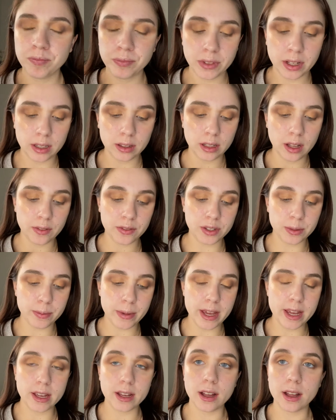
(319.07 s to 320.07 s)
loves
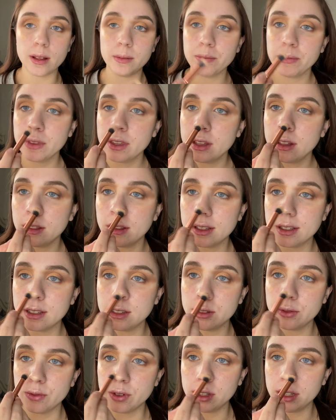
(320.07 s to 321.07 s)
makeup, this
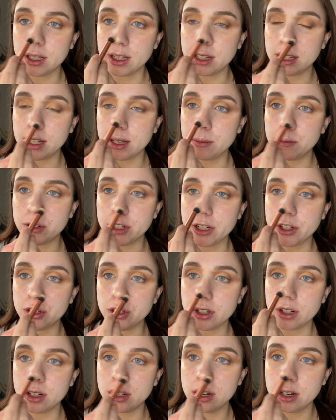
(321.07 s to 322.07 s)
is really a game changer.